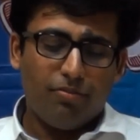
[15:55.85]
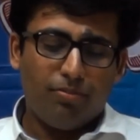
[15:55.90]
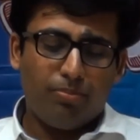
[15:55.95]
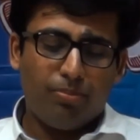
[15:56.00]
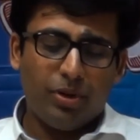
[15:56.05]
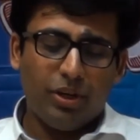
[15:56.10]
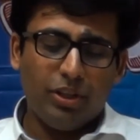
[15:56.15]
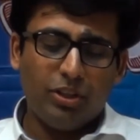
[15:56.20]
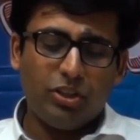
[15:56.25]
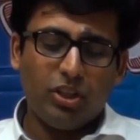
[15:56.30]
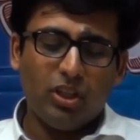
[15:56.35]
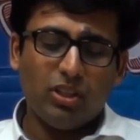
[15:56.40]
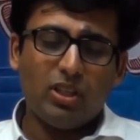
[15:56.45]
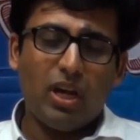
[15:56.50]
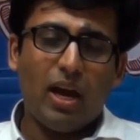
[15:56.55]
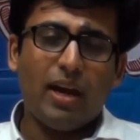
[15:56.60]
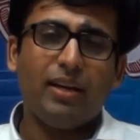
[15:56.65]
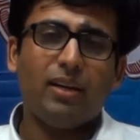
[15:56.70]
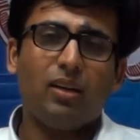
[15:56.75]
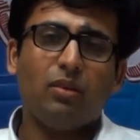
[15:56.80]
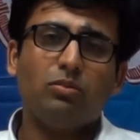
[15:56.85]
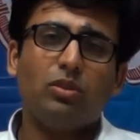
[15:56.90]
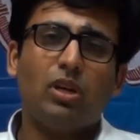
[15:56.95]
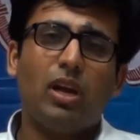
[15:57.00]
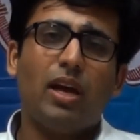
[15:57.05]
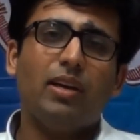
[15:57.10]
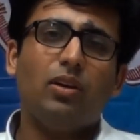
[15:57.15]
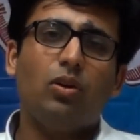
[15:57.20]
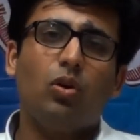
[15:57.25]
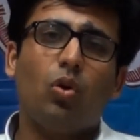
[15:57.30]
precious items
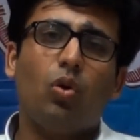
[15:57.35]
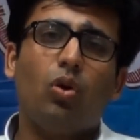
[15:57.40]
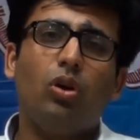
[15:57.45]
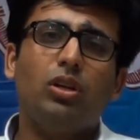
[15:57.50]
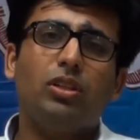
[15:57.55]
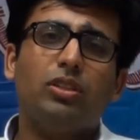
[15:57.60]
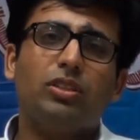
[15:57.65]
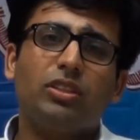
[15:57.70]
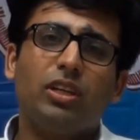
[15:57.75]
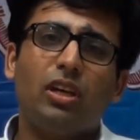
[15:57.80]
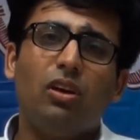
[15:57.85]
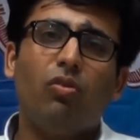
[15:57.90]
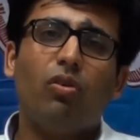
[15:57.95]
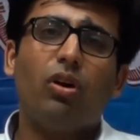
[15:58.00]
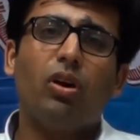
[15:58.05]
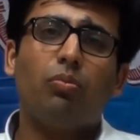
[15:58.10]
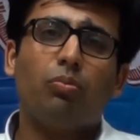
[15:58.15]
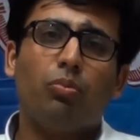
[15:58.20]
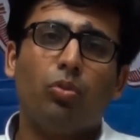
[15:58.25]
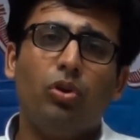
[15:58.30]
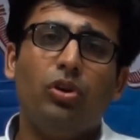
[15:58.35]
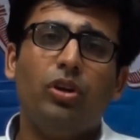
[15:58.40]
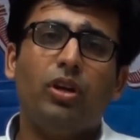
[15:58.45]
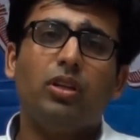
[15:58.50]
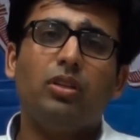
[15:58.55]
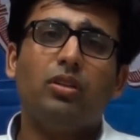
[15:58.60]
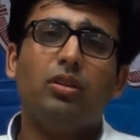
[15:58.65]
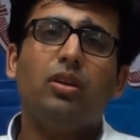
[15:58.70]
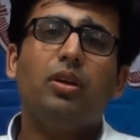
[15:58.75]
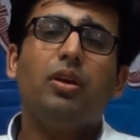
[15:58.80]
like gold, silver,
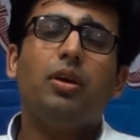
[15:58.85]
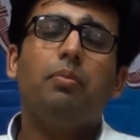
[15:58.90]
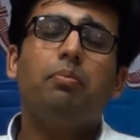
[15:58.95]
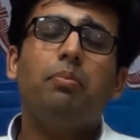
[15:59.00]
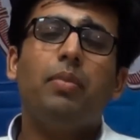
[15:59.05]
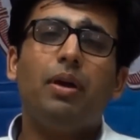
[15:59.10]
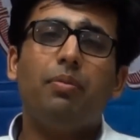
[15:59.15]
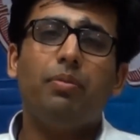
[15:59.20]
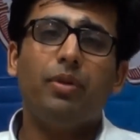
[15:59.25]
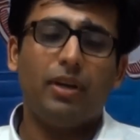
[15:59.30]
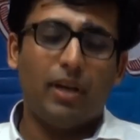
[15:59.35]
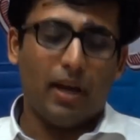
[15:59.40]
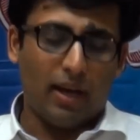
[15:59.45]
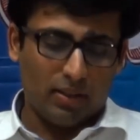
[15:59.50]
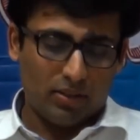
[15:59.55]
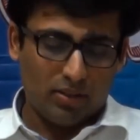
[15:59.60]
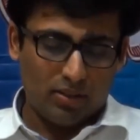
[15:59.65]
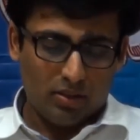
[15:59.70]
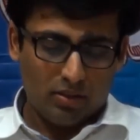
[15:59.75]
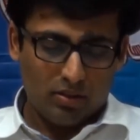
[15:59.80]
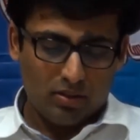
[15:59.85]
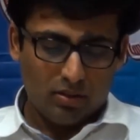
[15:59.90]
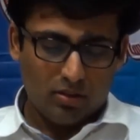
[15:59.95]
bullion may be taxed.